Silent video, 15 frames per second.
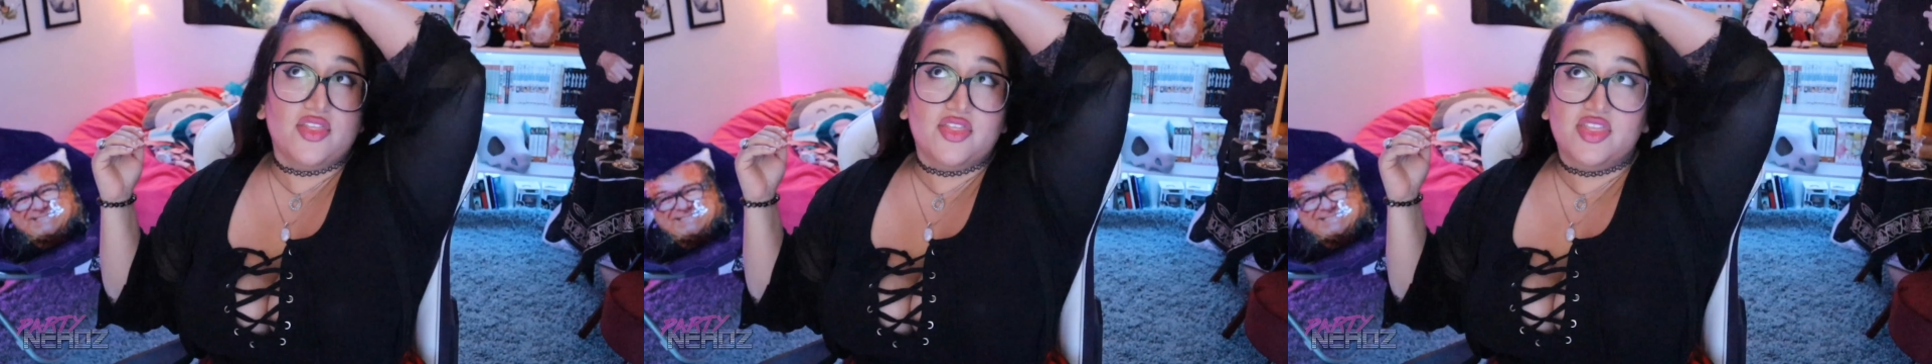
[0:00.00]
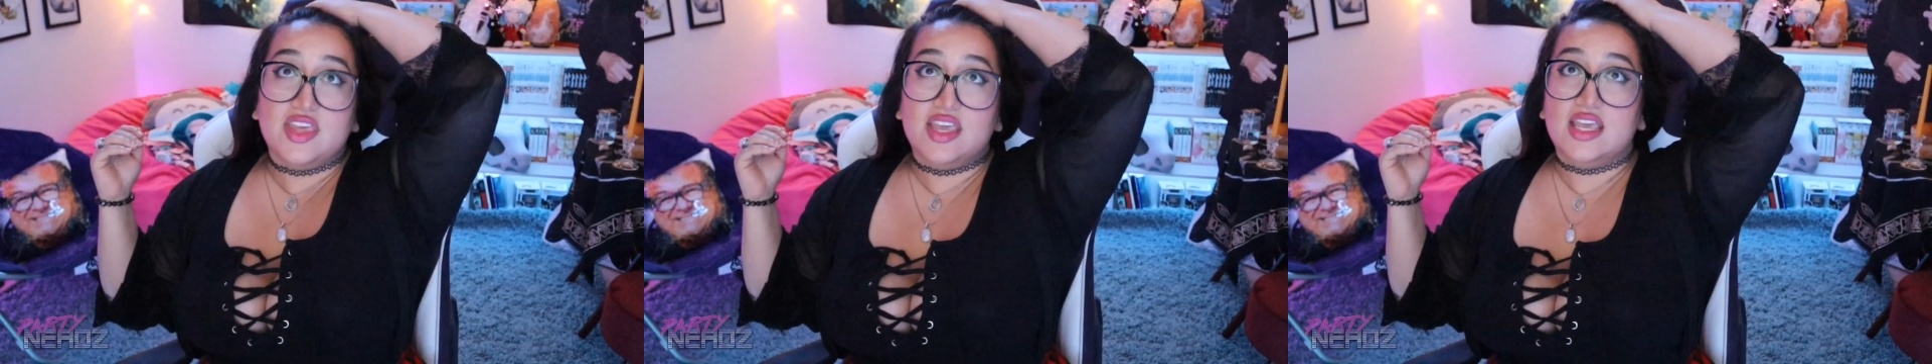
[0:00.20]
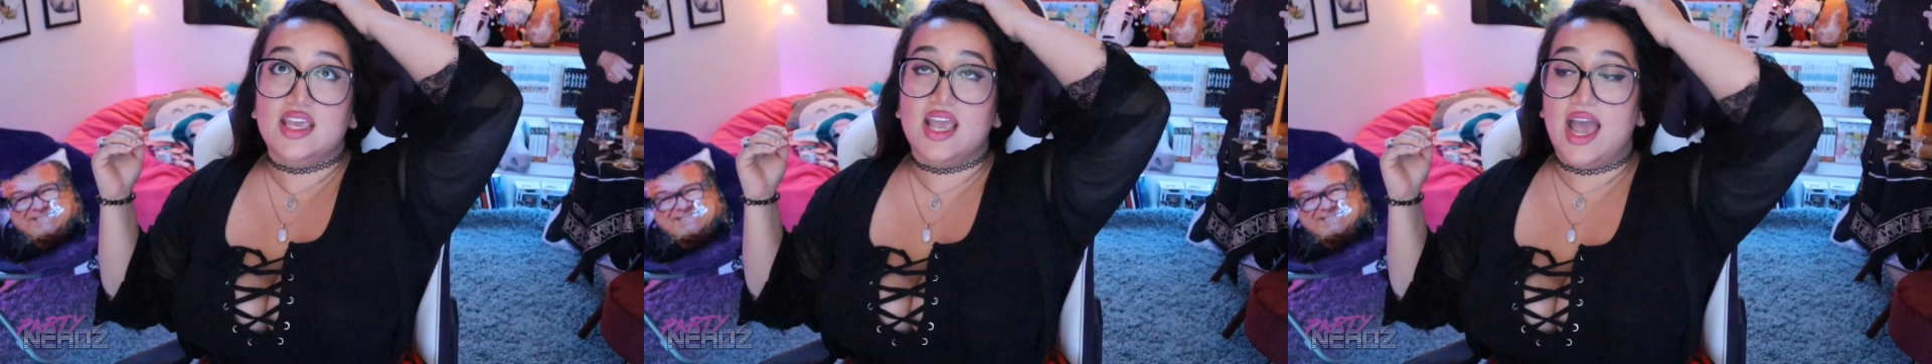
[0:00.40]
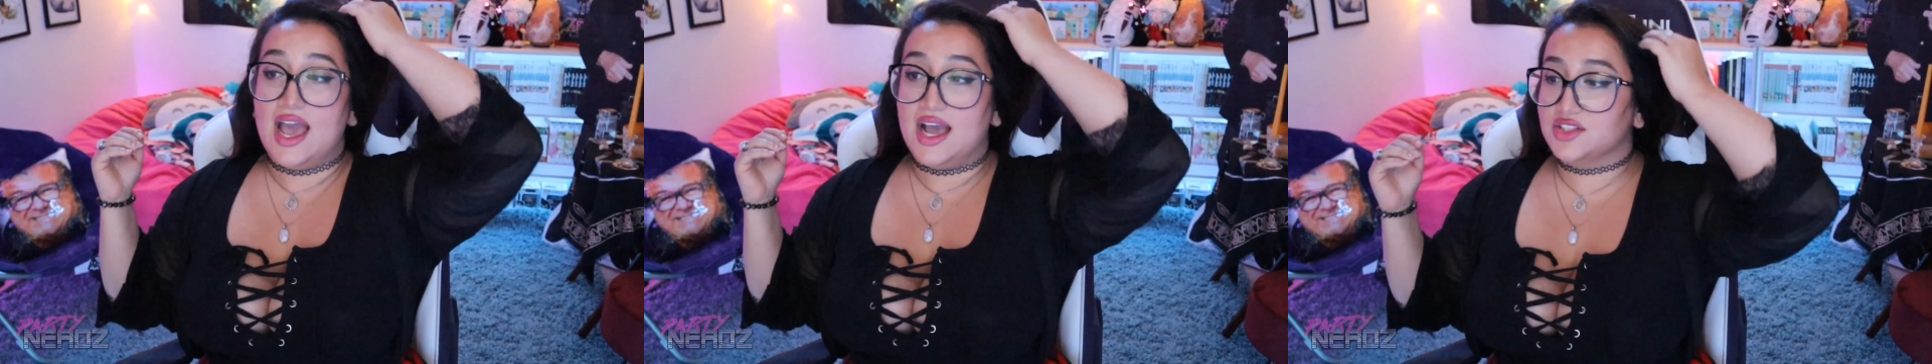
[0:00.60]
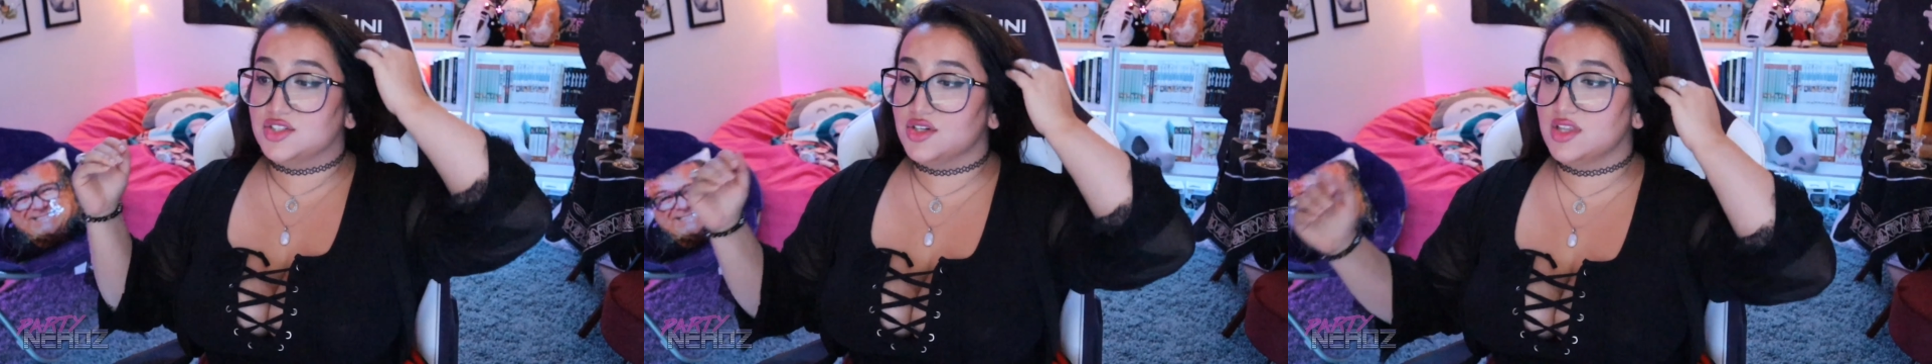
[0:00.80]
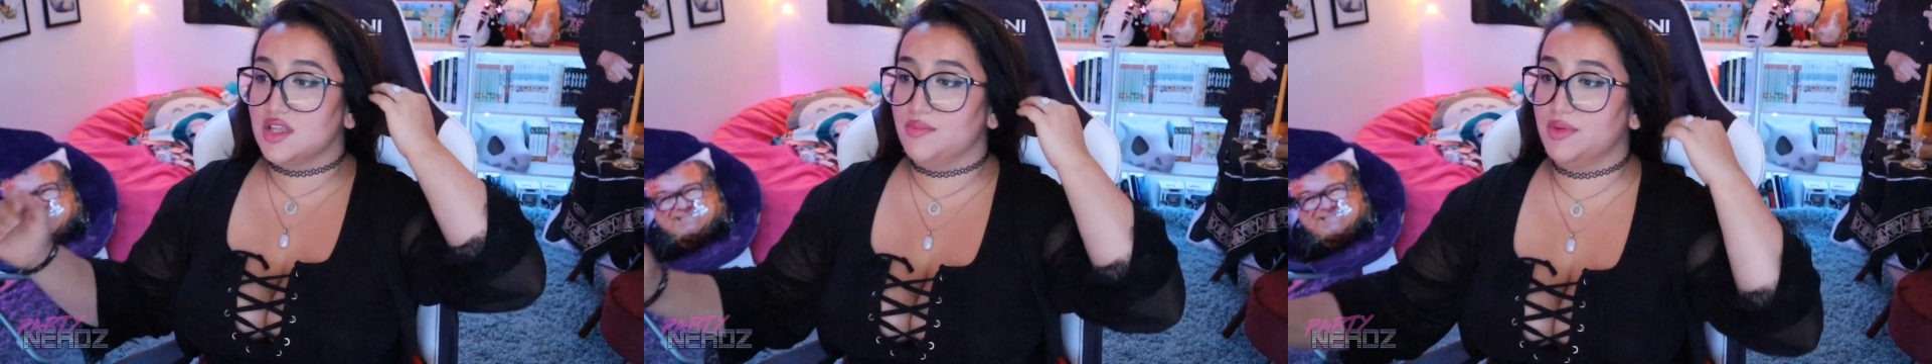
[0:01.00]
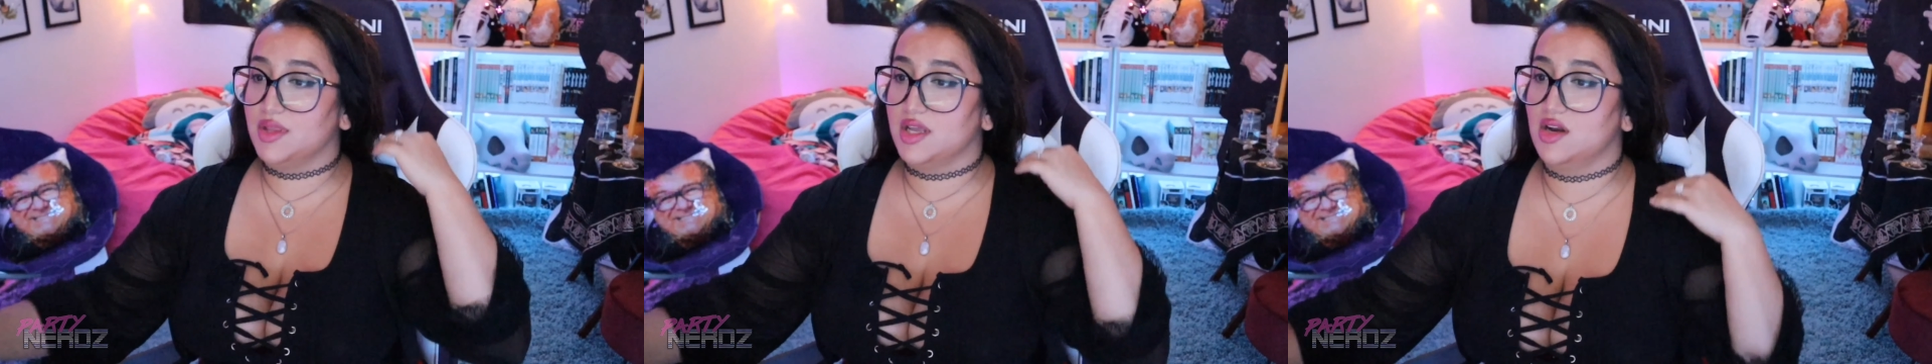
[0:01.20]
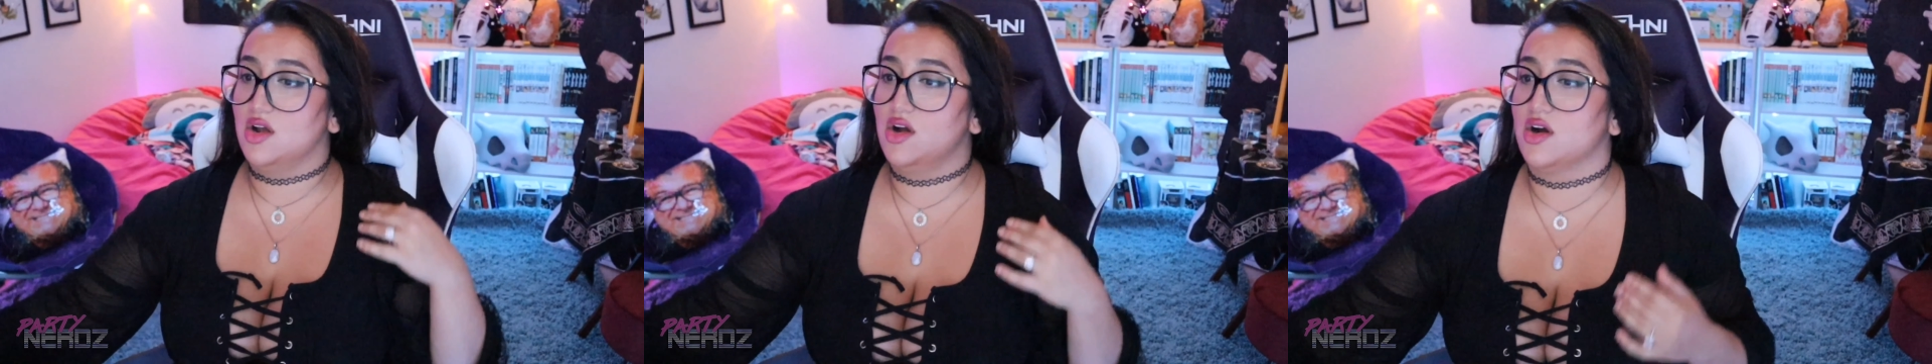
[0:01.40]
The actor that
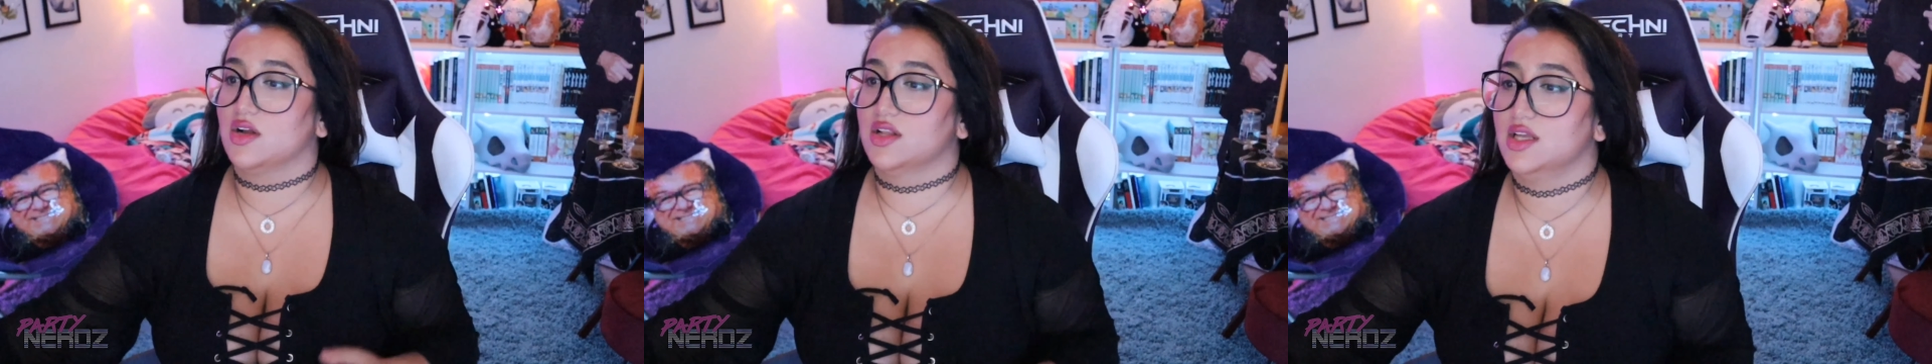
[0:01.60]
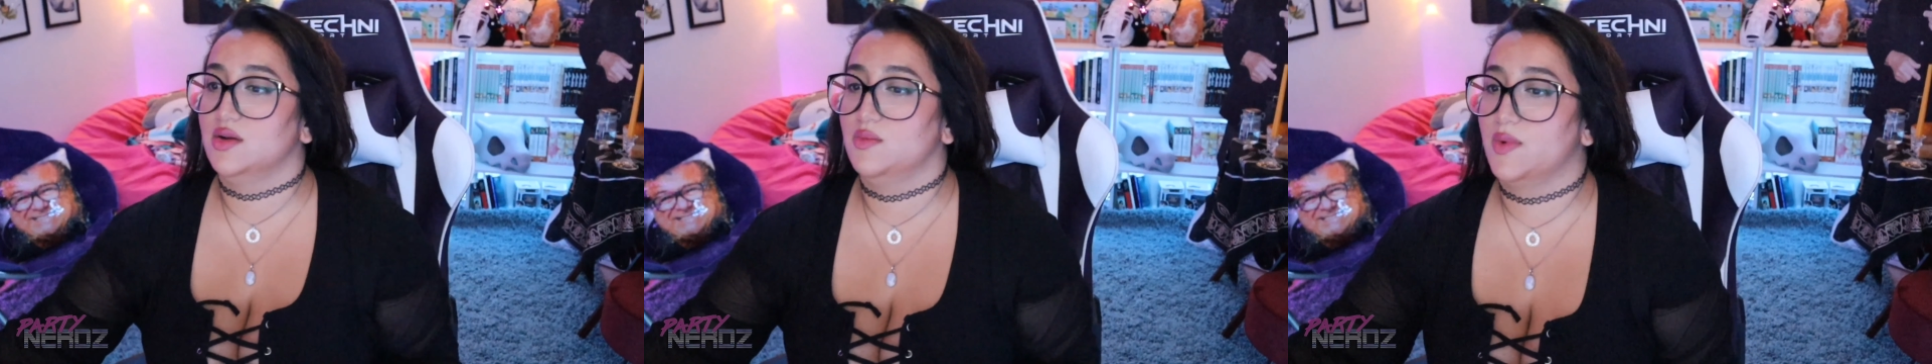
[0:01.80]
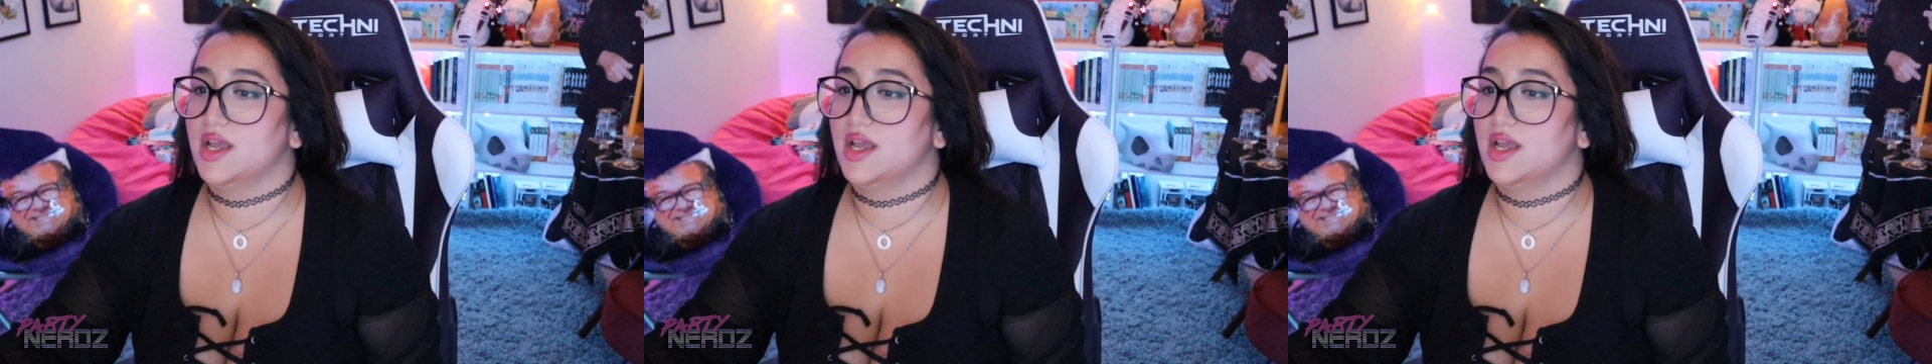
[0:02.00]
played Harlan,